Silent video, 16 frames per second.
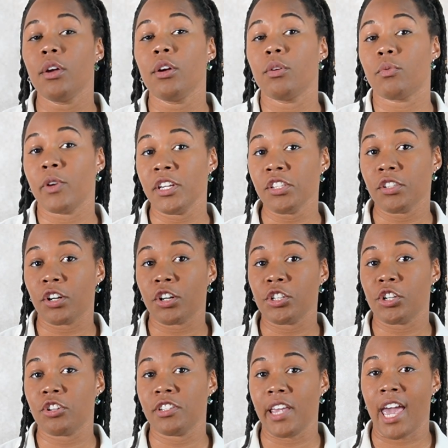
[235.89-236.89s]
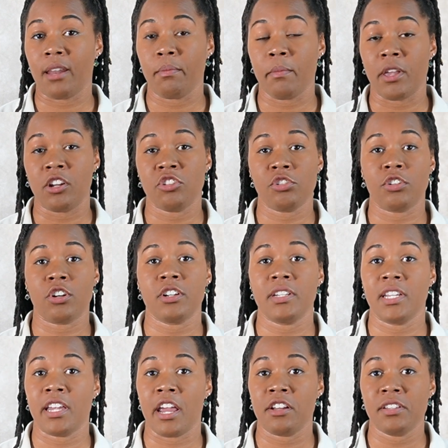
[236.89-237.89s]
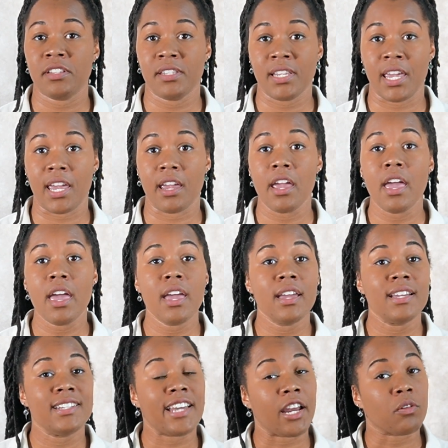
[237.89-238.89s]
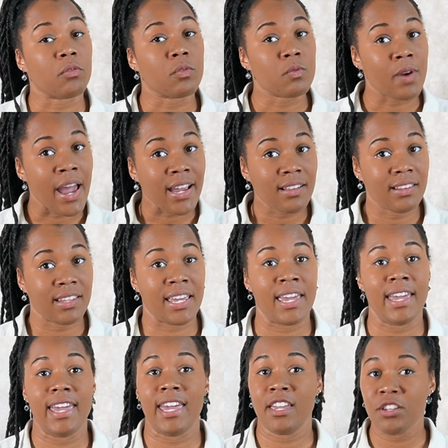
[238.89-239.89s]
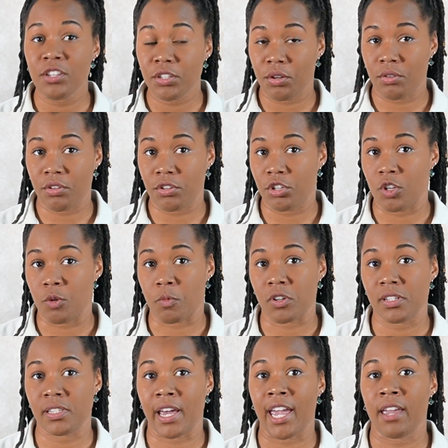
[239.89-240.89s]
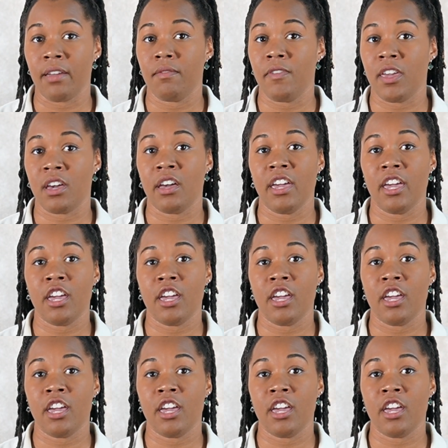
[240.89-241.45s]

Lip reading: Researchers administered THC directly into the tumor site via